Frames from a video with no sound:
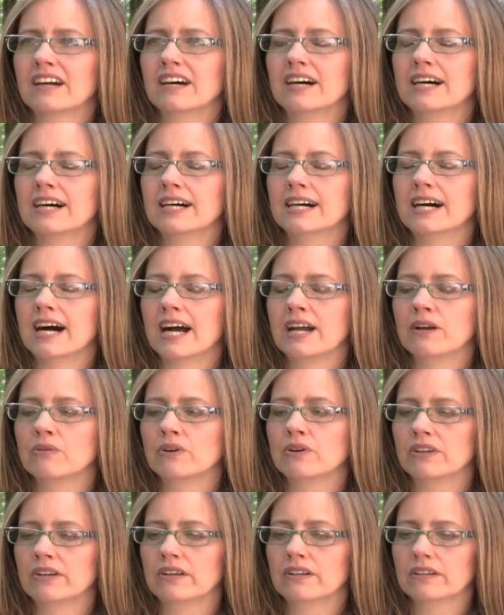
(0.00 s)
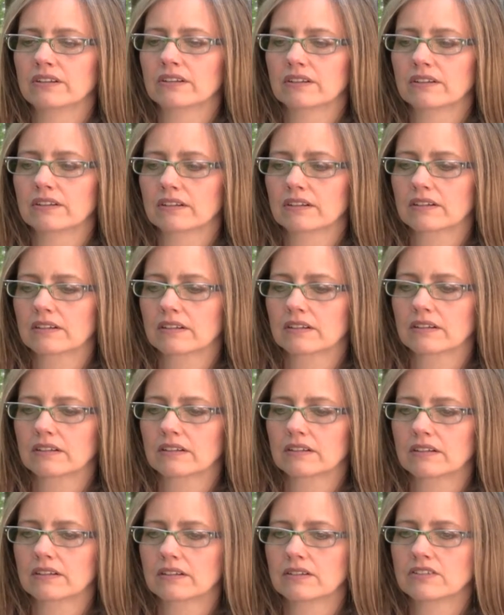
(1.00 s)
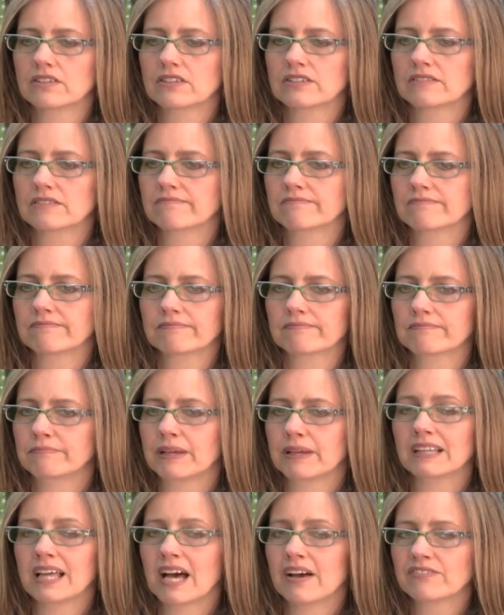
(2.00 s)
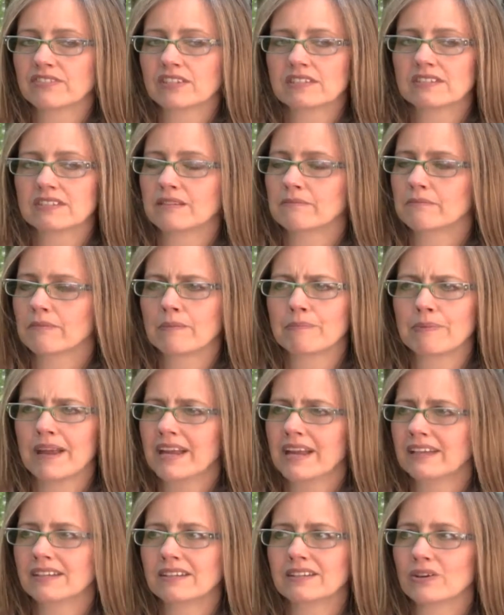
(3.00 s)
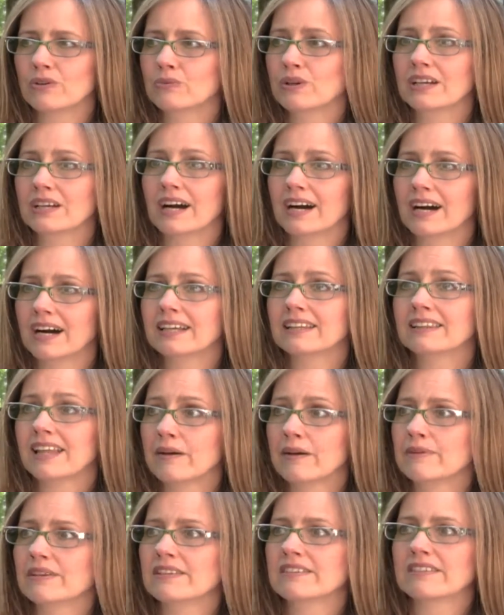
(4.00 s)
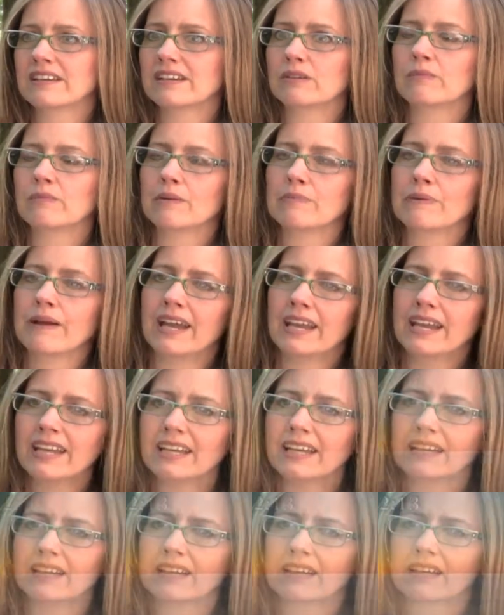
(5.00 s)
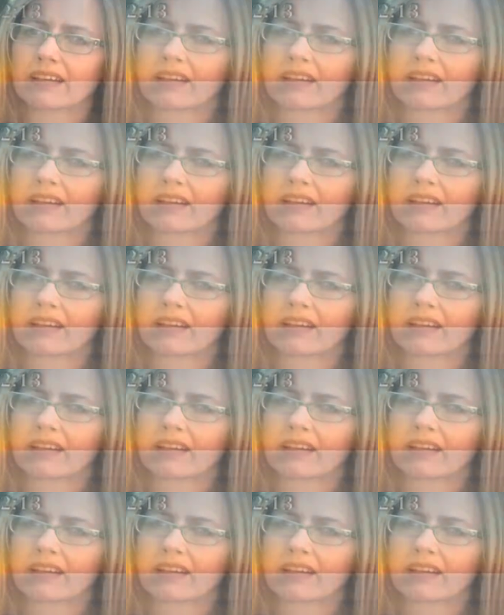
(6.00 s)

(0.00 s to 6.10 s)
I would just be left to sit in my pain. Would God let me sit in my pain?